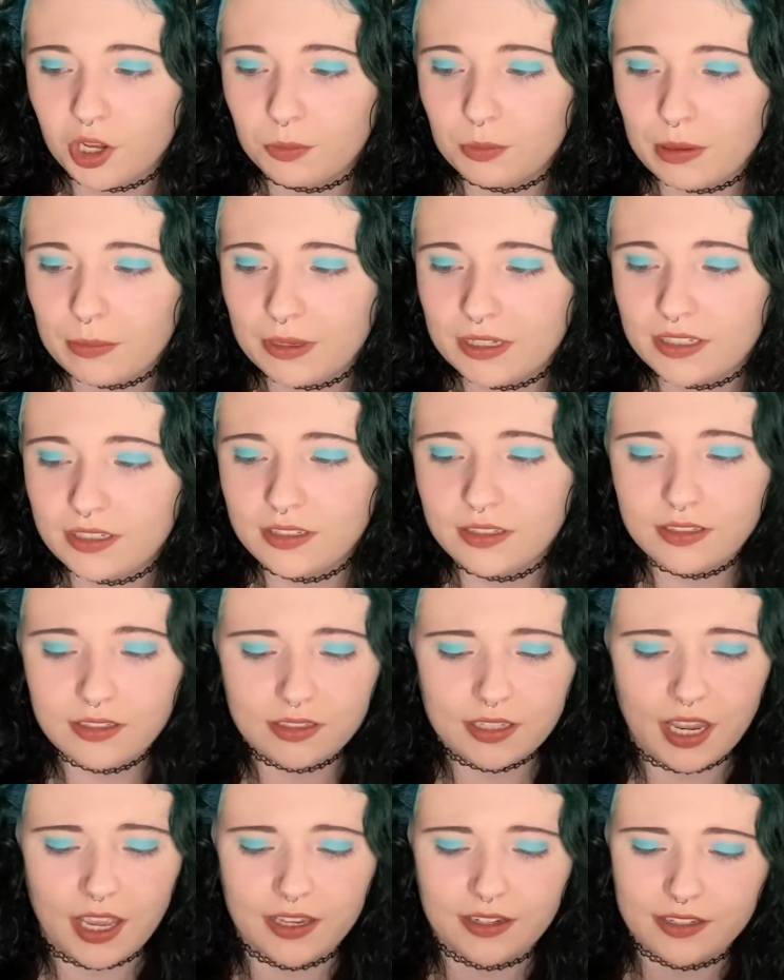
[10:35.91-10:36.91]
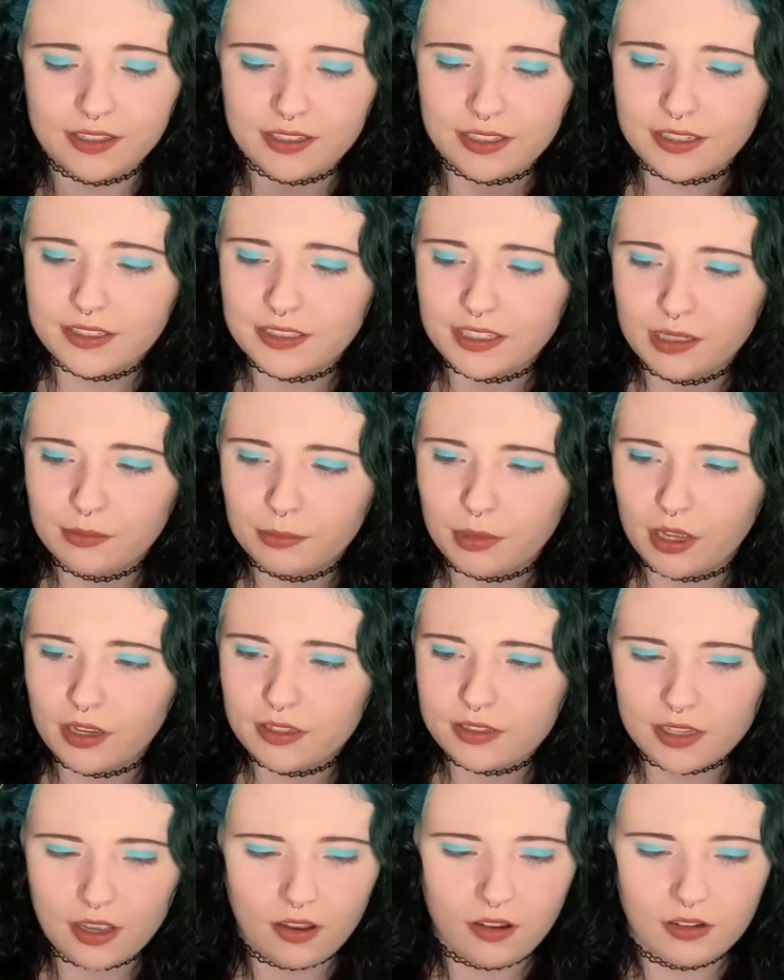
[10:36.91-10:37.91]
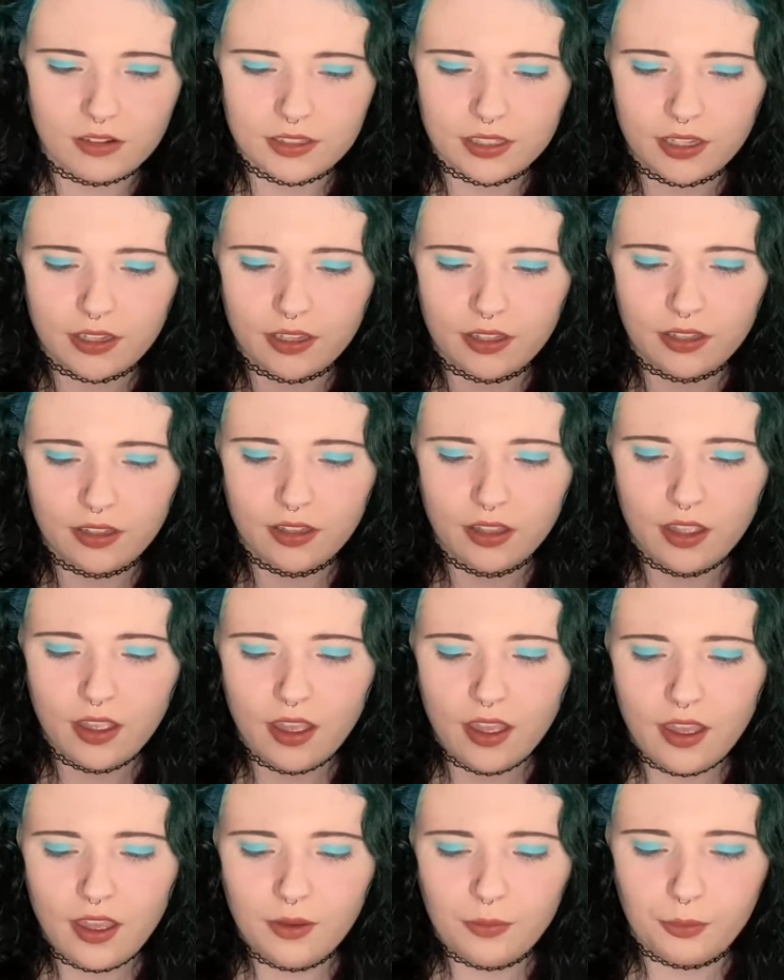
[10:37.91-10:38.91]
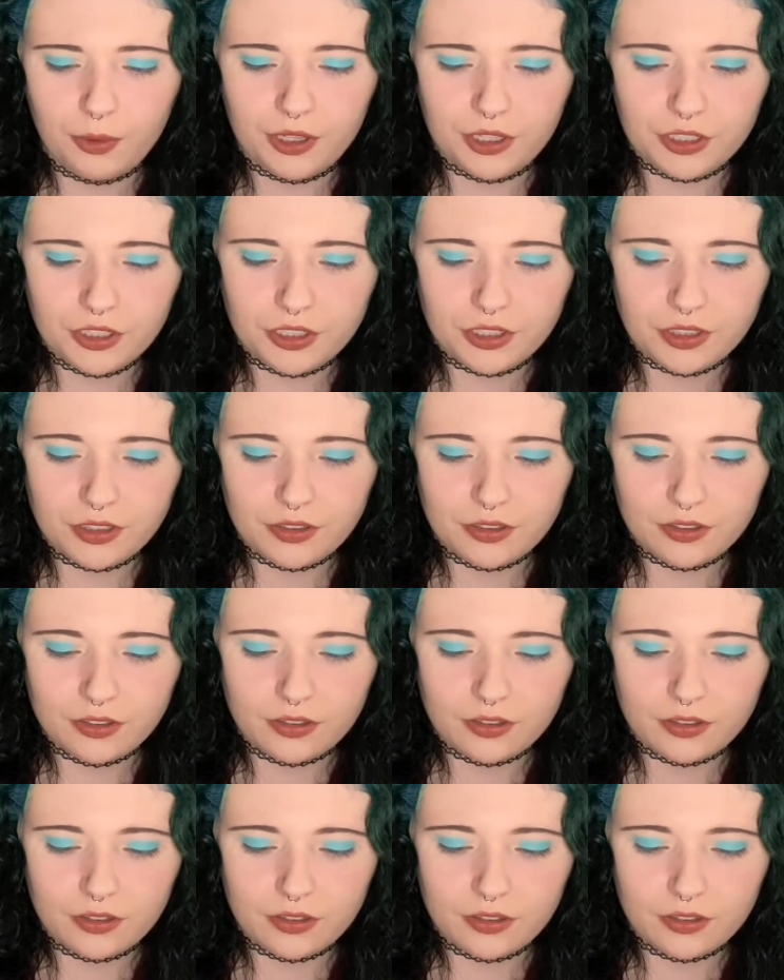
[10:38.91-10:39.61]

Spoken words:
maybe 10 to 16 bucks at Ulta, which